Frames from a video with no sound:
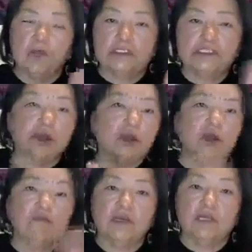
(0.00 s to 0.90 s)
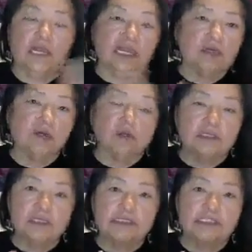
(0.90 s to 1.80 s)
start every day
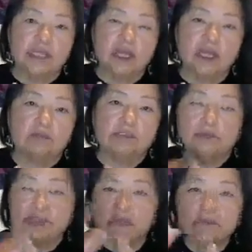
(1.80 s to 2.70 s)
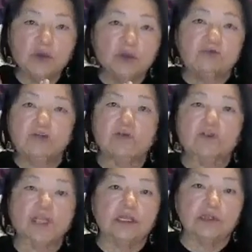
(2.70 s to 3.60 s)
during this time. Sometimes we have
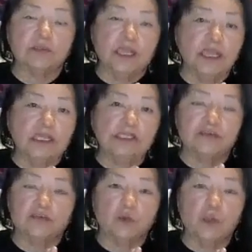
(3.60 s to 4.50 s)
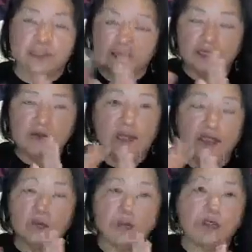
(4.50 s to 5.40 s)
notes on the page if you want to think
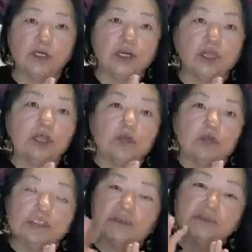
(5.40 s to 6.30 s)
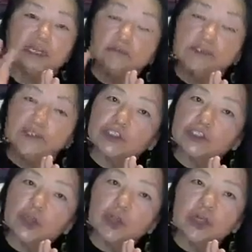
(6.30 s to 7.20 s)
about a book, but sometimes there's
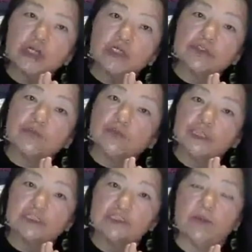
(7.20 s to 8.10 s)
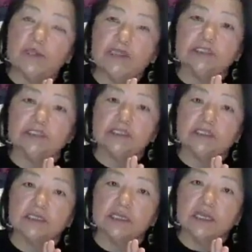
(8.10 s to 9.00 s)
large vacant
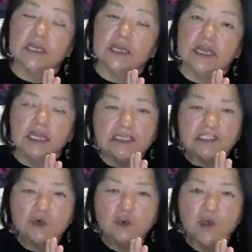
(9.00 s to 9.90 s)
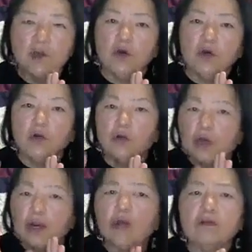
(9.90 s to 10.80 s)
spaces. And so
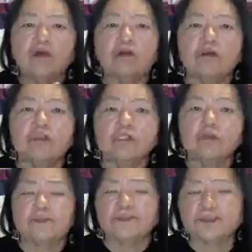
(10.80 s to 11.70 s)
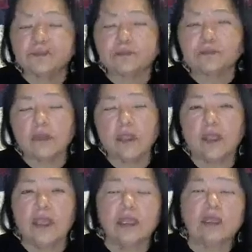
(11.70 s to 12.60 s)
what are those?
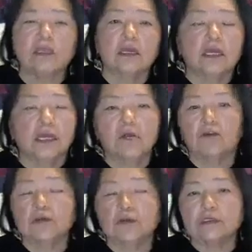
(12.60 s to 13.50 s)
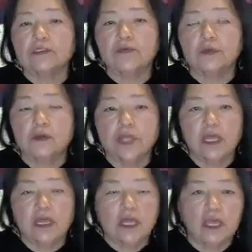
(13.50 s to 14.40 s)
And for those of you
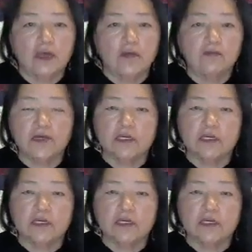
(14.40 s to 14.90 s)
that have